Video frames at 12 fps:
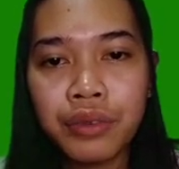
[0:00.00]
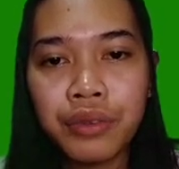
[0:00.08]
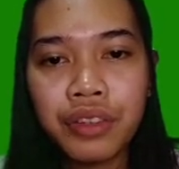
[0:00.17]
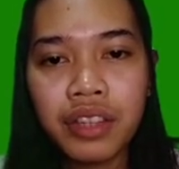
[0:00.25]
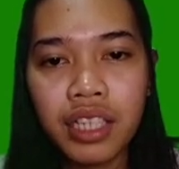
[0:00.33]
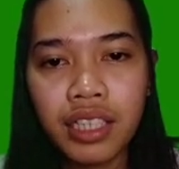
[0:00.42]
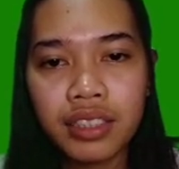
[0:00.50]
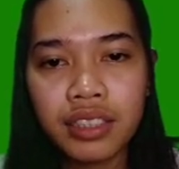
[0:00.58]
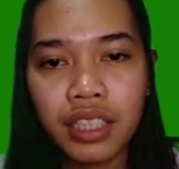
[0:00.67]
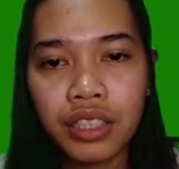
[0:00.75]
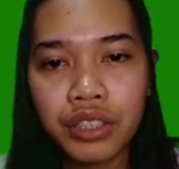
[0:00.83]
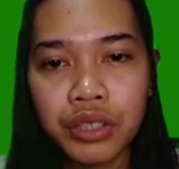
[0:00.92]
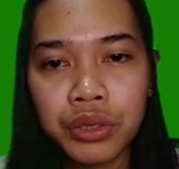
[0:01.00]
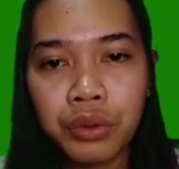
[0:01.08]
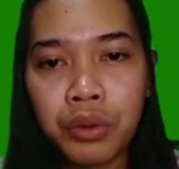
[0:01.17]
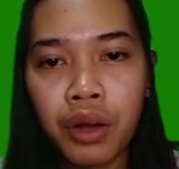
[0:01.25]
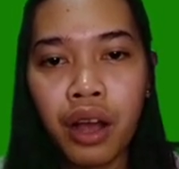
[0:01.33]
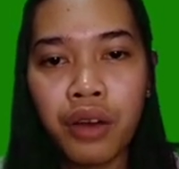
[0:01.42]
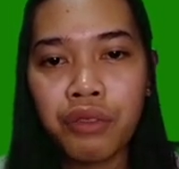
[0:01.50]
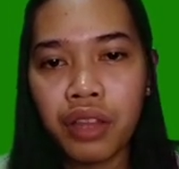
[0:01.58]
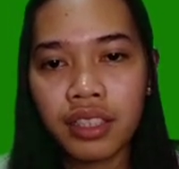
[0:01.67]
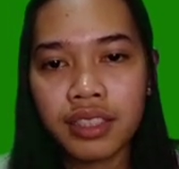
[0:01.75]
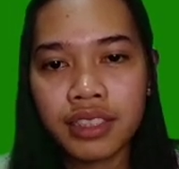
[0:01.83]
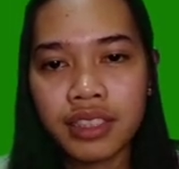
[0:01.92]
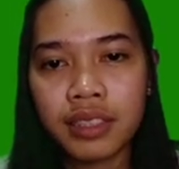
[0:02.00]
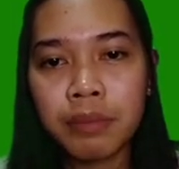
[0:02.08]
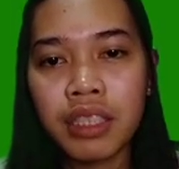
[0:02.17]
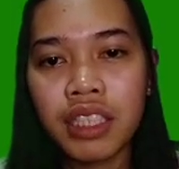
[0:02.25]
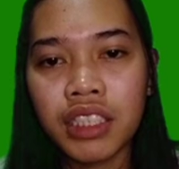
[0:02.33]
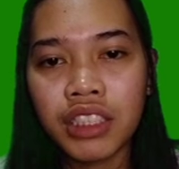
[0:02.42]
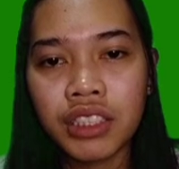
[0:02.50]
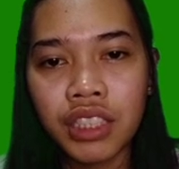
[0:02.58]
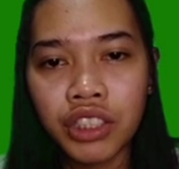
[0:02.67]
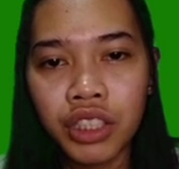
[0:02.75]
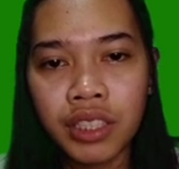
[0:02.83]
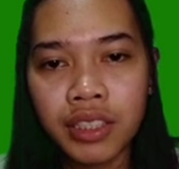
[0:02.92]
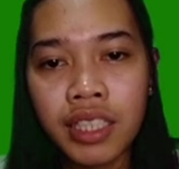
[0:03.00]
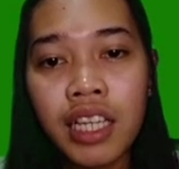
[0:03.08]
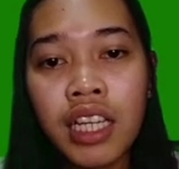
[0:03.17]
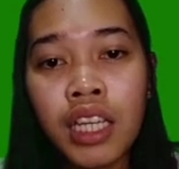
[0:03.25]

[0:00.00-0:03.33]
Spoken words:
two things and show how they are similar, such as